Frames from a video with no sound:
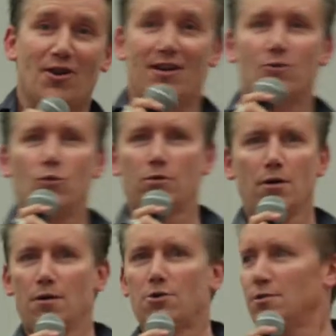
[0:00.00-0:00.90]
of you are like, well,
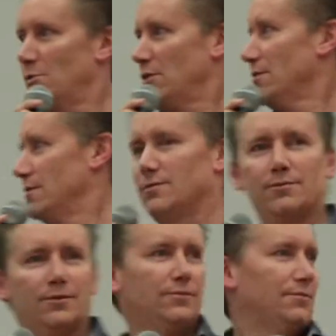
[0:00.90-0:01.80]
yeah, that sounds pretty good.
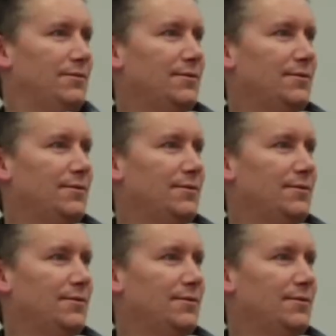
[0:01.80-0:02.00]
I